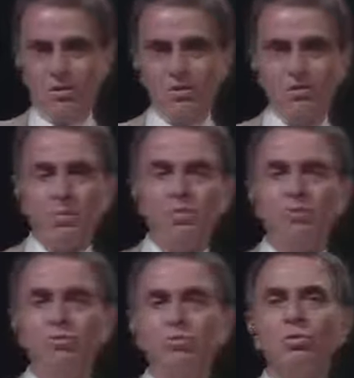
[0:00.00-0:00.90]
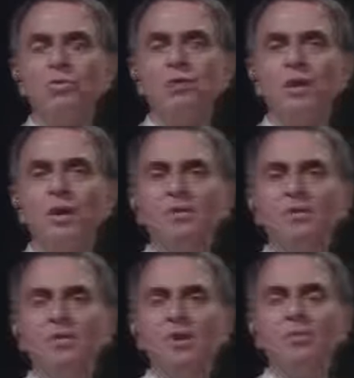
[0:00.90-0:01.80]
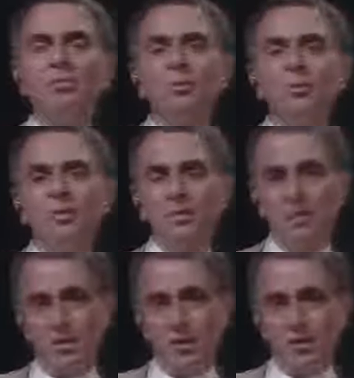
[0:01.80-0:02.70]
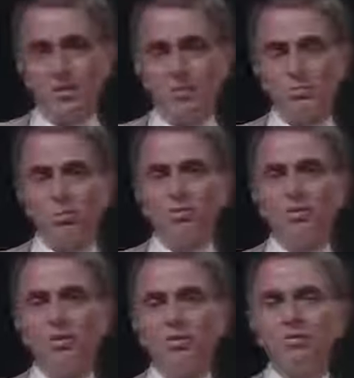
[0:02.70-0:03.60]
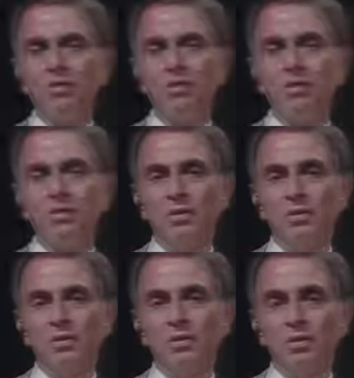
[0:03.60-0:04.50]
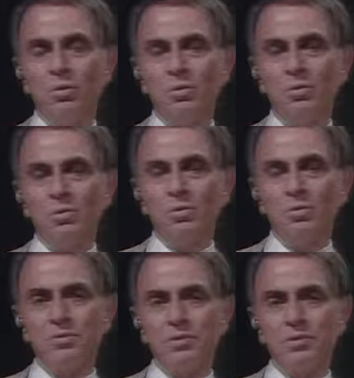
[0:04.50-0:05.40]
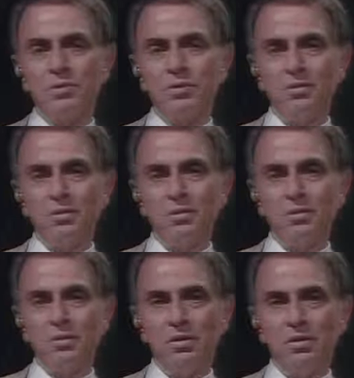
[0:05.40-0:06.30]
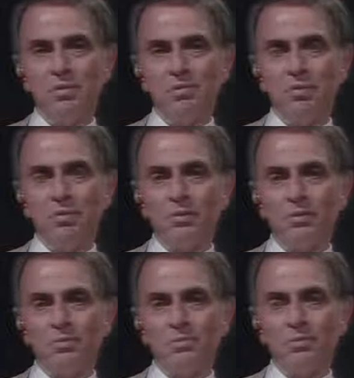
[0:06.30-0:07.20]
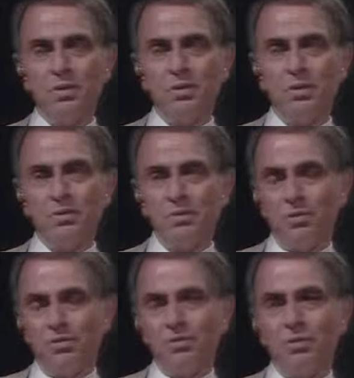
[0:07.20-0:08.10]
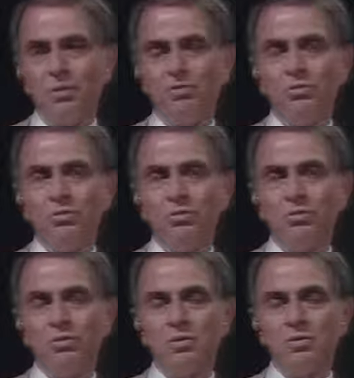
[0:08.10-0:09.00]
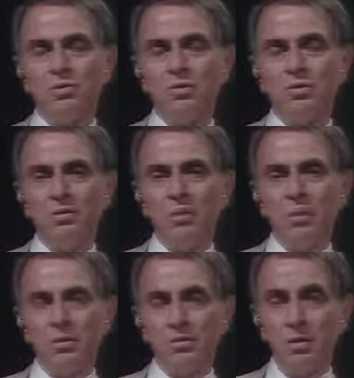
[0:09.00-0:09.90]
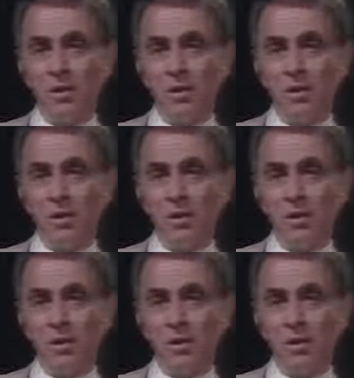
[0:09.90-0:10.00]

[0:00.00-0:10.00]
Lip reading: supposed truths are handed down by some revered figure, and then no one is supposed to make any progress beyond that because all the truth is thought to be in hand.